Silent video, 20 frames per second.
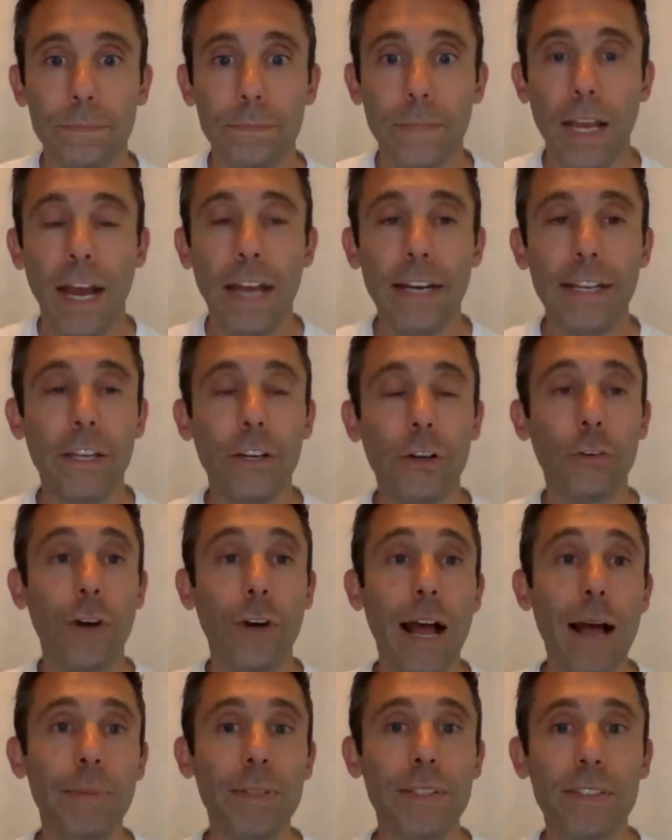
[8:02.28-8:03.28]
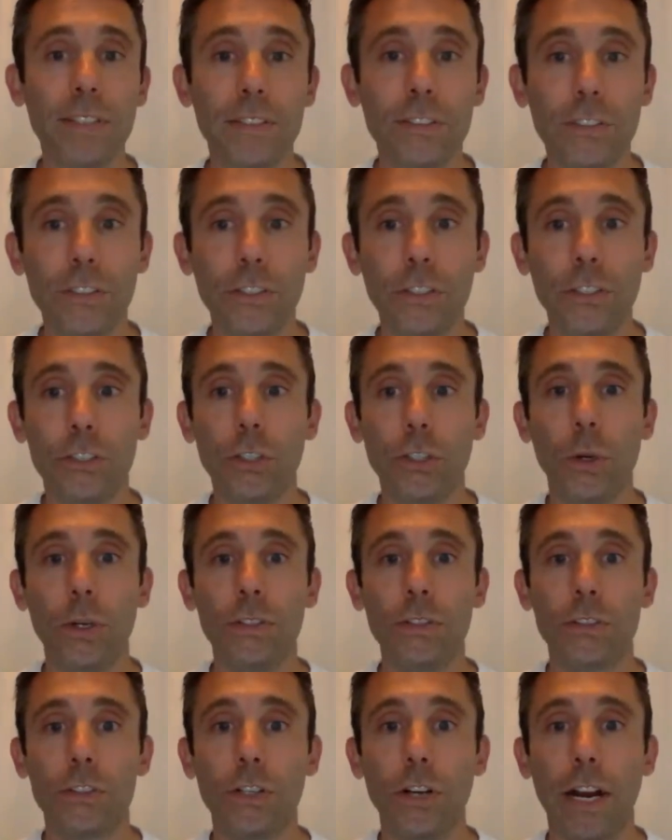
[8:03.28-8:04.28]
I'd get your Robinsons and your
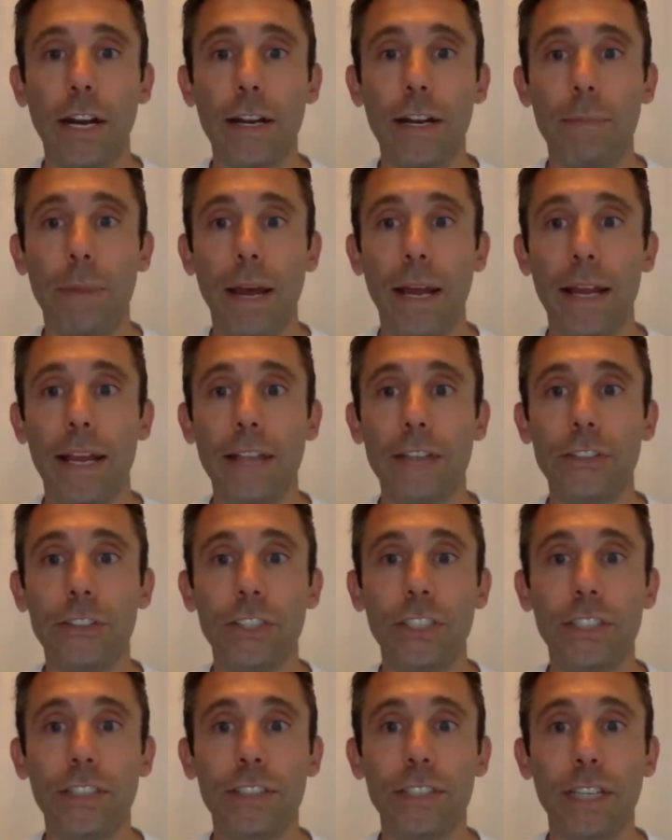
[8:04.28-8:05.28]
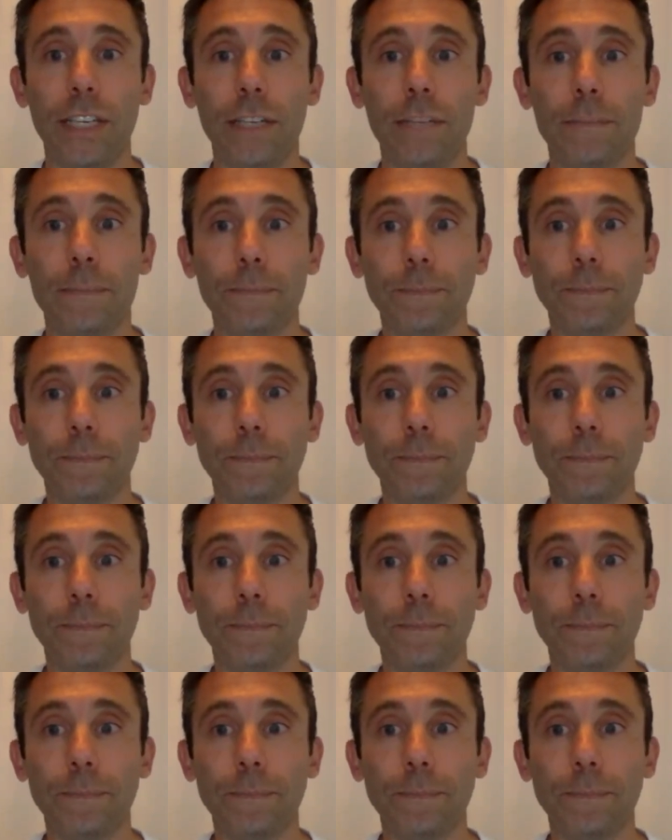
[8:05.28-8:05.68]
Jordans graded by SGC,